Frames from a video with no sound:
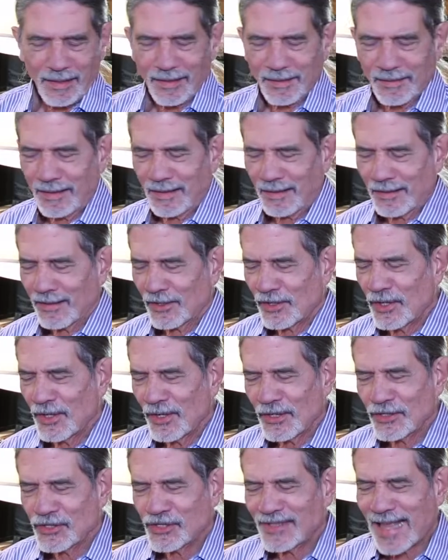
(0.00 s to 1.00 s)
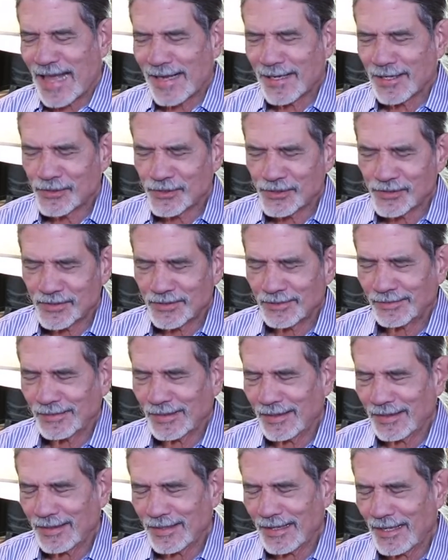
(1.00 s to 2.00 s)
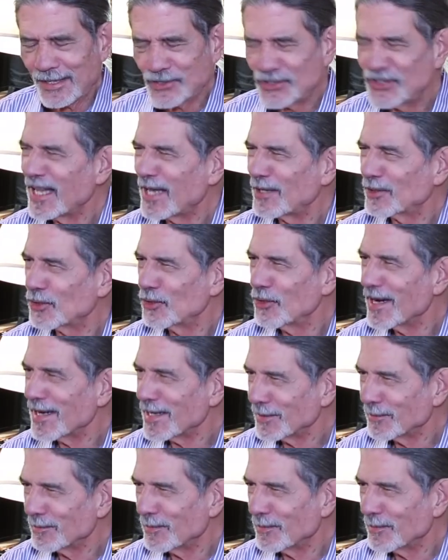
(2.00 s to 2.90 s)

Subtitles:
The current status is not great